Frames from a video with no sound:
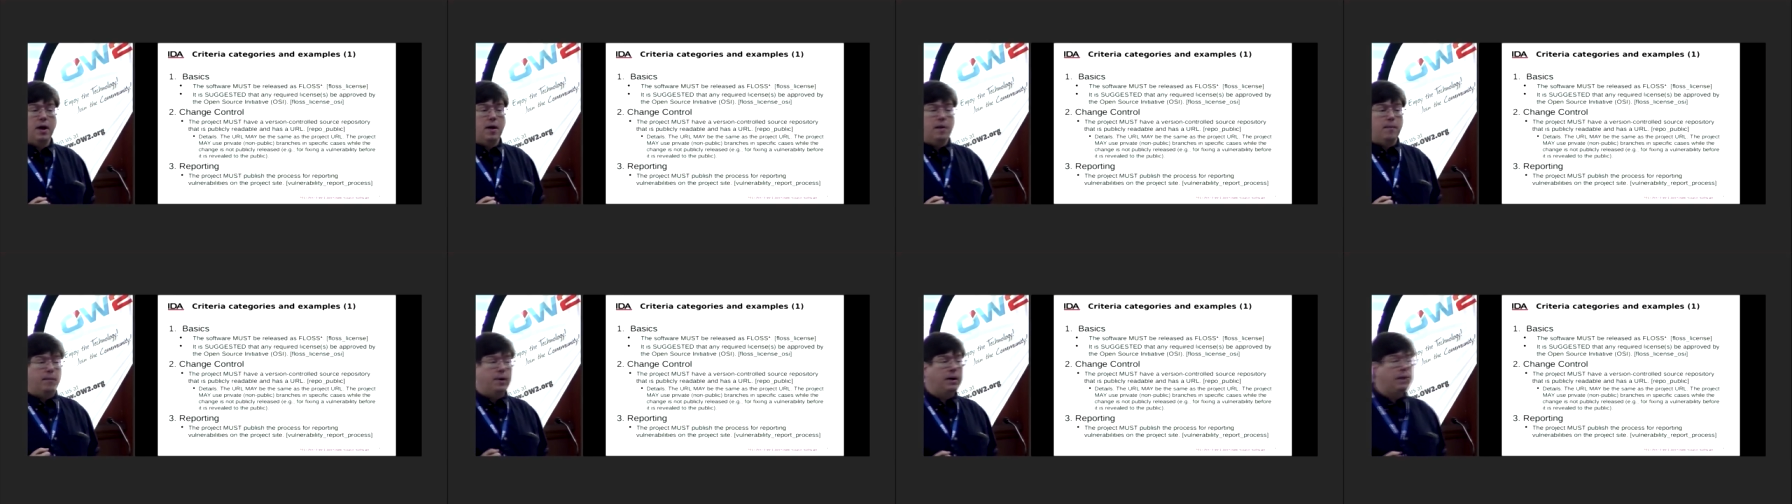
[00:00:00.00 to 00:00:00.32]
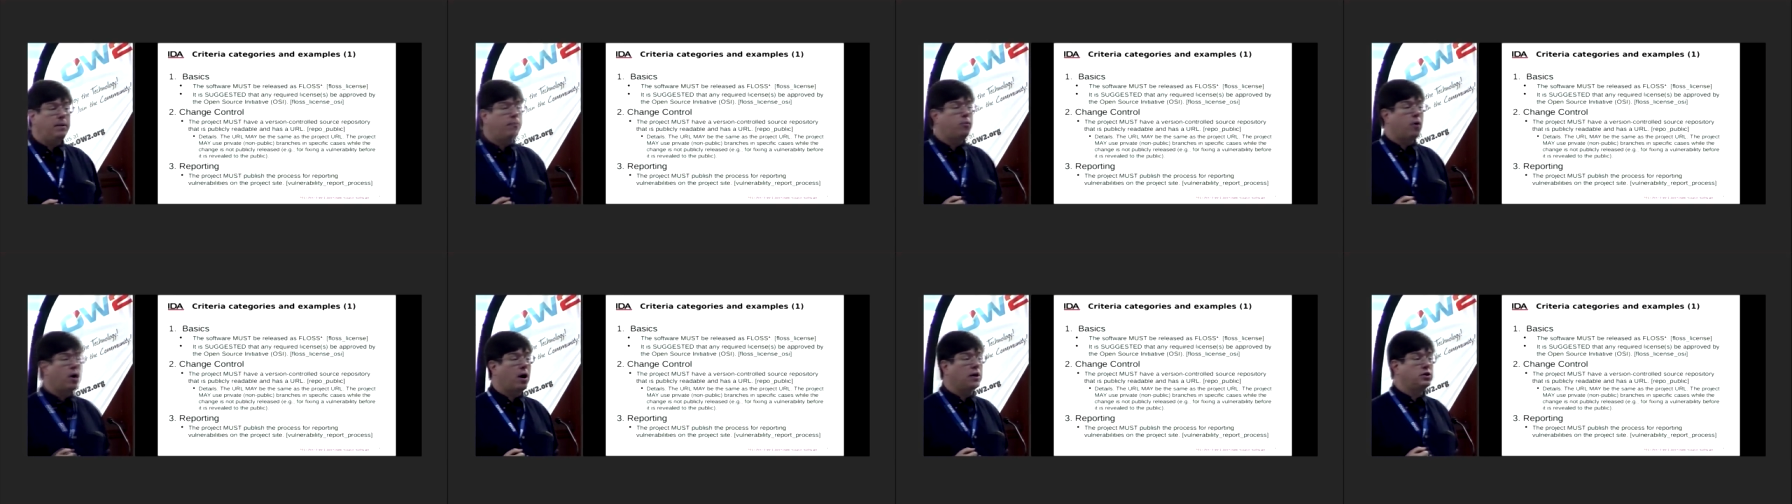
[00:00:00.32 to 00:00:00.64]
Many
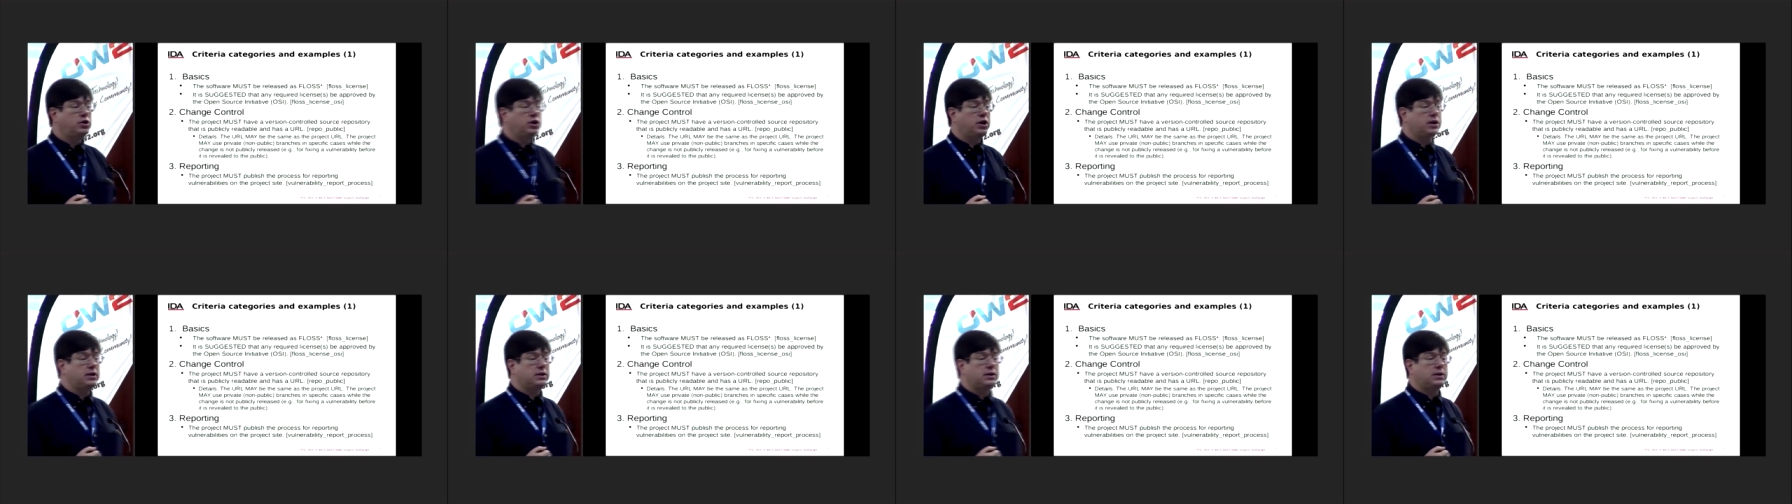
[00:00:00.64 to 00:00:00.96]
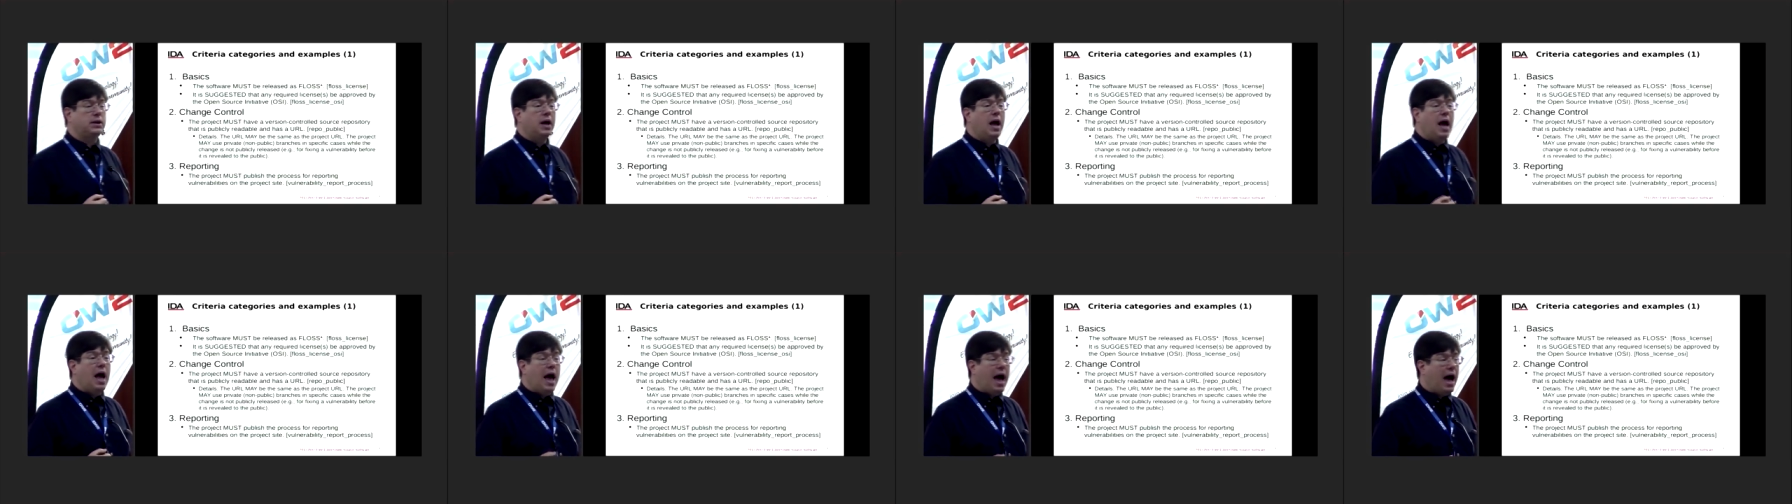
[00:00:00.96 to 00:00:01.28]
projects
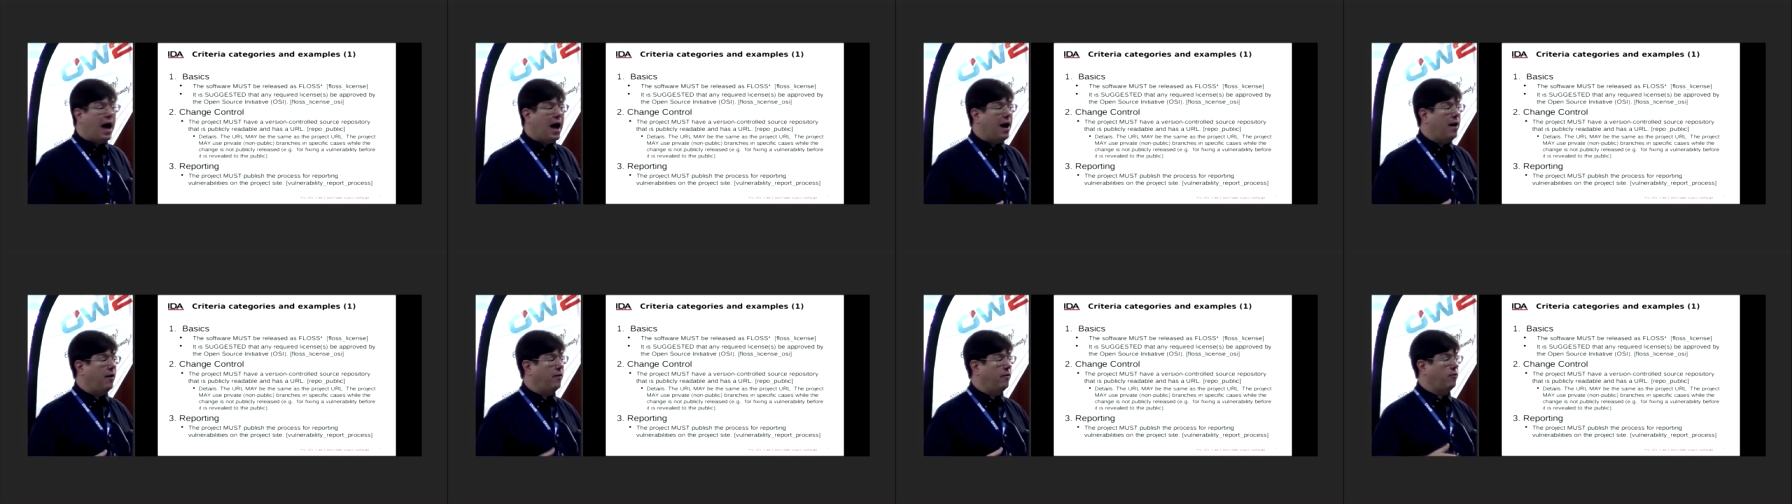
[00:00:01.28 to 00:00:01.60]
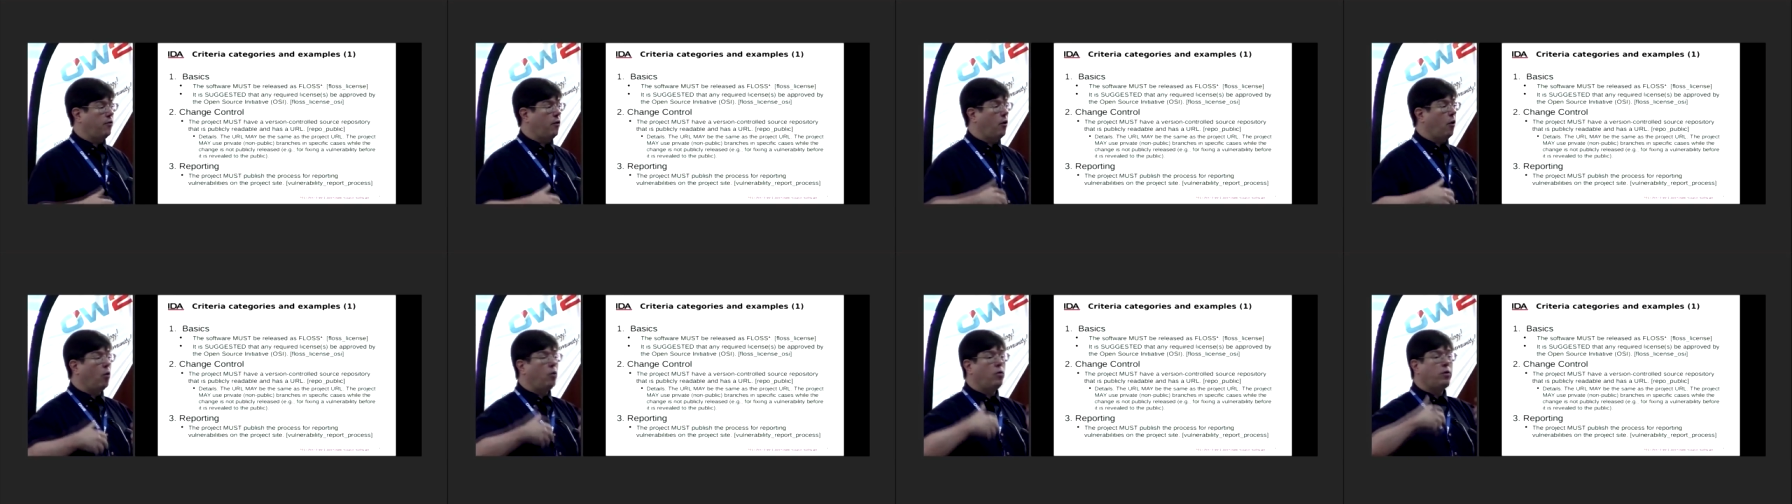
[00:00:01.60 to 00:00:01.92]
have
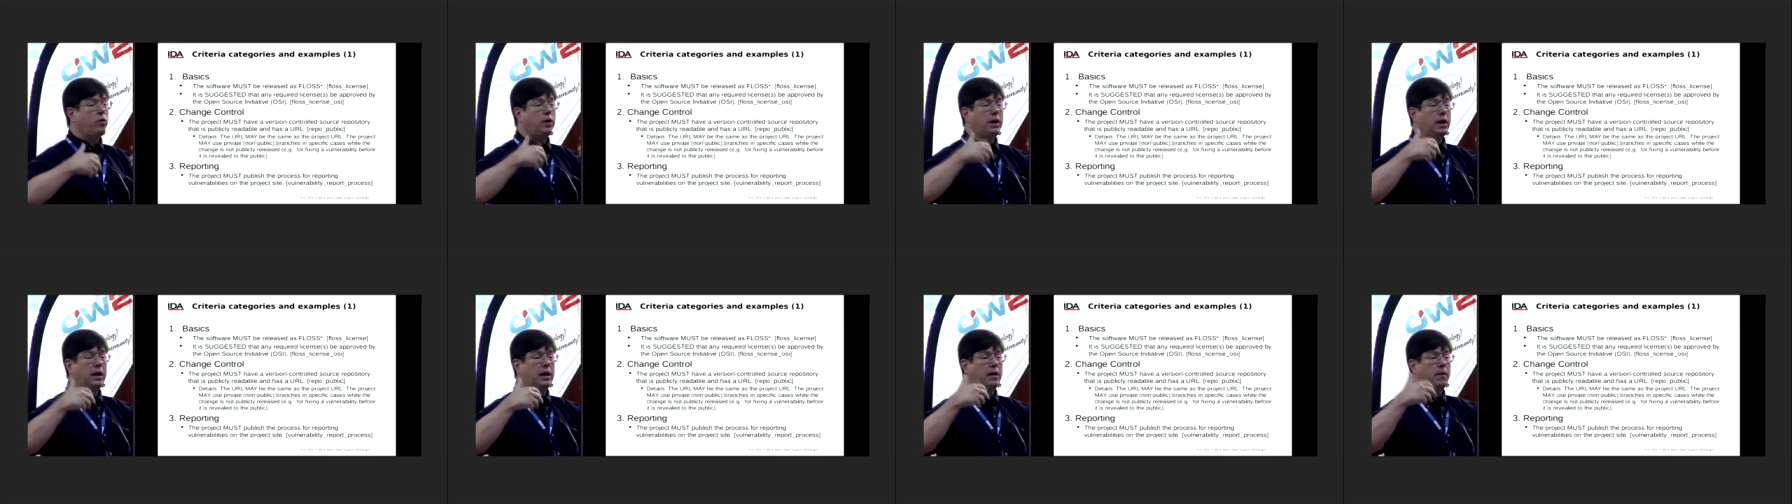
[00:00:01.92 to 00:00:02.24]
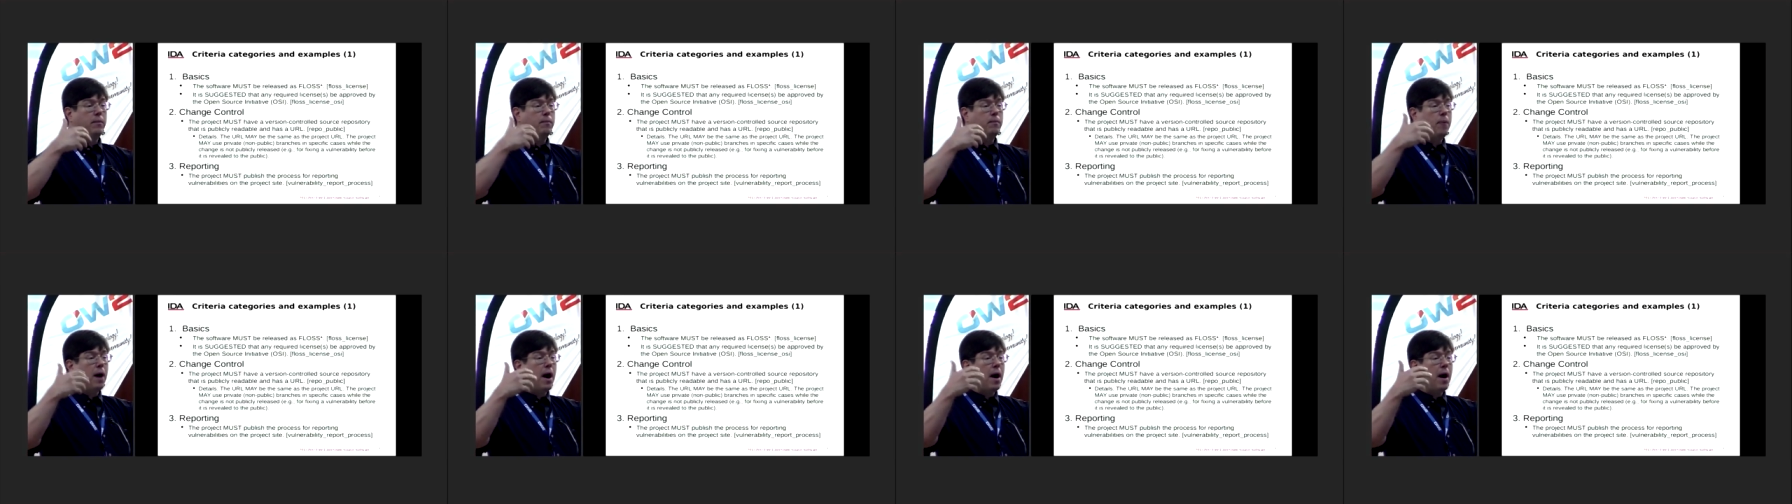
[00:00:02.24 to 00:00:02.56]

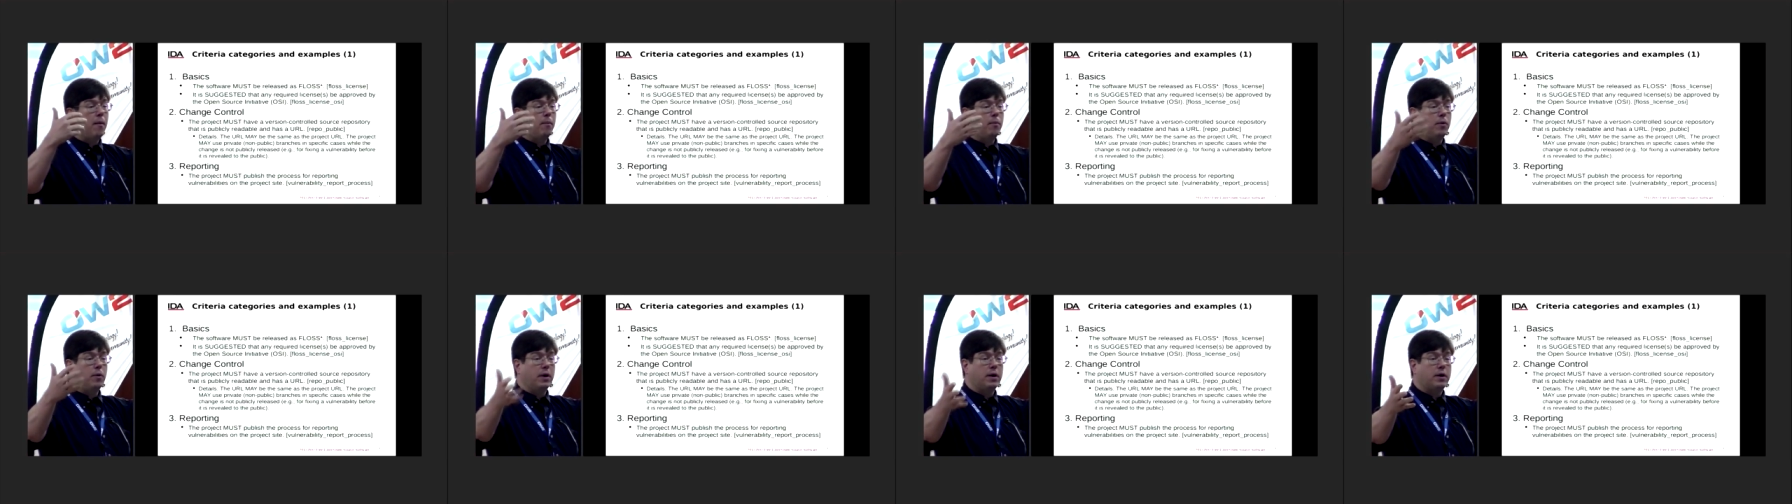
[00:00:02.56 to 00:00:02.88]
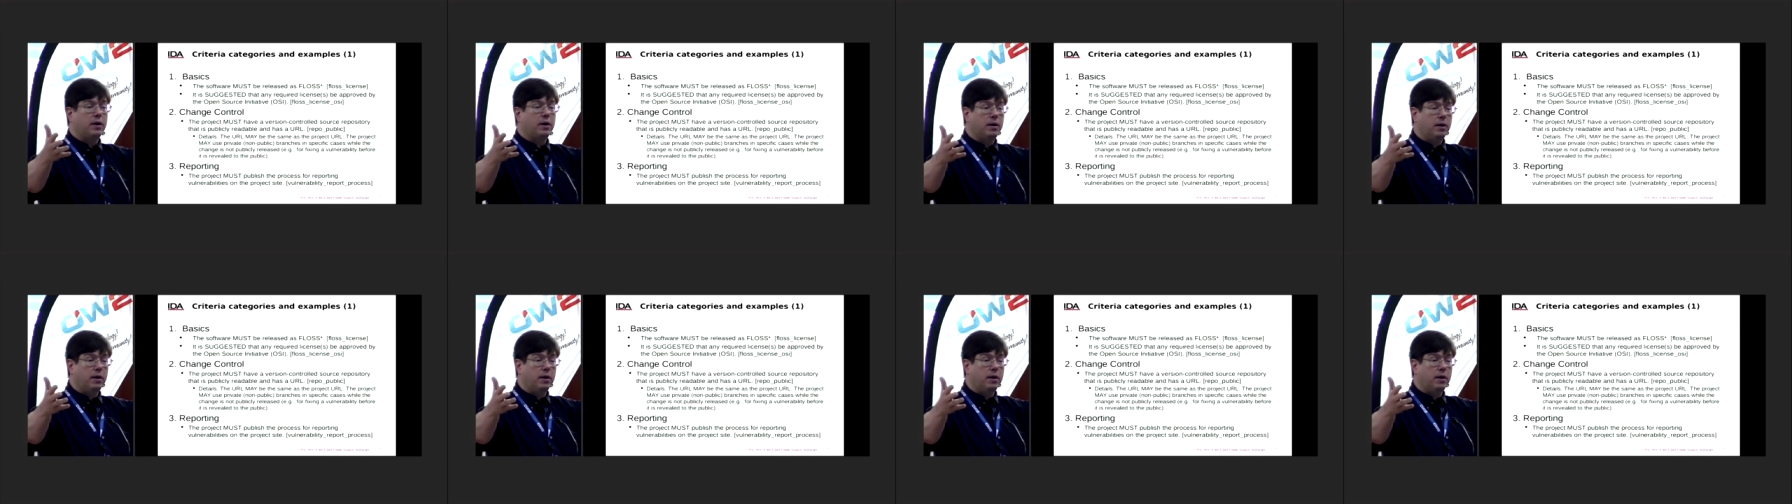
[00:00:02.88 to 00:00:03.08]
only public